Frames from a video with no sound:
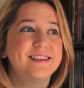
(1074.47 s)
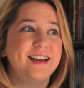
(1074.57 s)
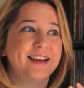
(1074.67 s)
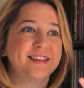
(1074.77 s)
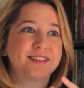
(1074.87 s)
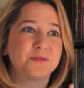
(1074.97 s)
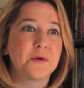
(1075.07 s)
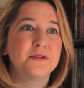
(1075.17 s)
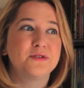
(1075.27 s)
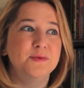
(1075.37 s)
it's
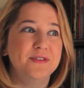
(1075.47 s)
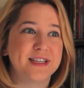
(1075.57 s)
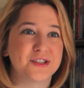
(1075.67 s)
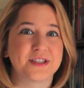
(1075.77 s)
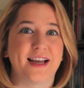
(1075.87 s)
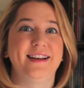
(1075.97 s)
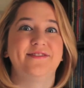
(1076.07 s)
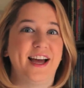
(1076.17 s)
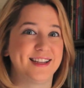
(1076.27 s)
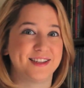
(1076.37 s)
one of those movies that just kind
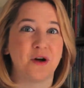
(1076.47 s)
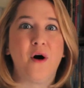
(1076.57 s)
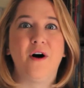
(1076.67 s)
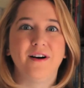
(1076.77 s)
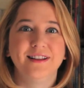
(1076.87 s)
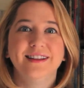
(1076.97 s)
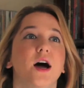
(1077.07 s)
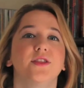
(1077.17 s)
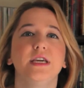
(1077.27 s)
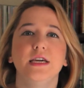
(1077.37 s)
of has it all.
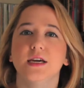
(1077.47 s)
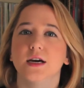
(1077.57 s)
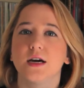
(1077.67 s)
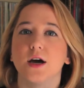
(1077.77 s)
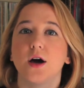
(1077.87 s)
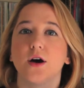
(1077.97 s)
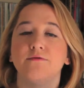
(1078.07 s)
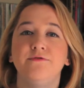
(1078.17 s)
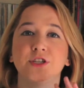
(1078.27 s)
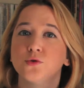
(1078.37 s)
The
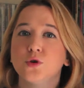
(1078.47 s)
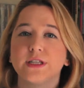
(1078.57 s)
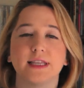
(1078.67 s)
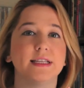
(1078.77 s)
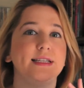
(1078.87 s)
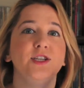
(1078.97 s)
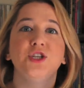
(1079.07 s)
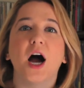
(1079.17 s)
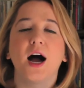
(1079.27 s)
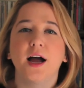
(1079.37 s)
visuals, like the
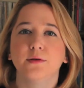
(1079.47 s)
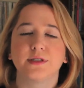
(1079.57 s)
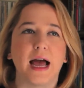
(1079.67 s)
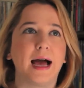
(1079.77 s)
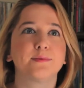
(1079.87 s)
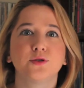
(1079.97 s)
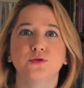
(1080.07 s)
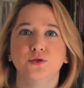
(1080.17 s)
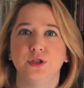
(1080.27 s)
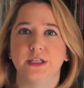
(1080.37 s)
CGI, was
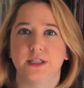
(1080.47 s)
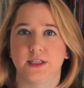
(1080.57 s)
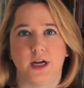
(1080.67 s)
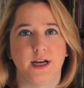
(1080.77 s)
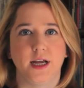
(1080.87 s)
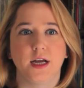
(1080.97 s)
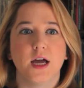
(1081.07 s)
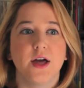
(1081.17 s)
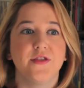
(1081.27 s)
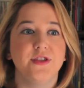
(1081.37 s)
absolutely stunning.
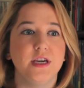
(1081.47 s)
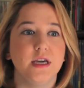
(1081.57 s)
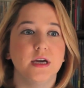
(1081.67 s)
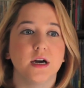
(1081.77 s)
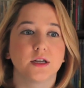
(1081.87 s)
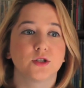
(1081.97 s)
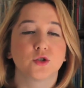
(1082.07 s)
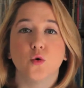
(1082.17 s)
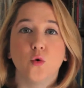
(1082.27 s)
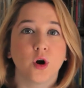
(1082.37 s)
The
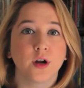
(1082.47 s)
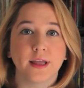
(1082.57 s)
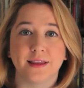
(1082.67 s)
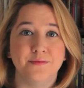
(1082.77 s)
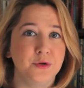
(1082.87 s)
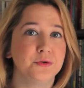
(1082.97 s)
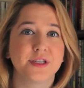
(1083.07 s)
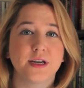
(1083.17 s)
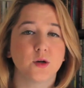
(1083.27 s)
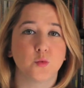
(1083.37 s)
score, like the music,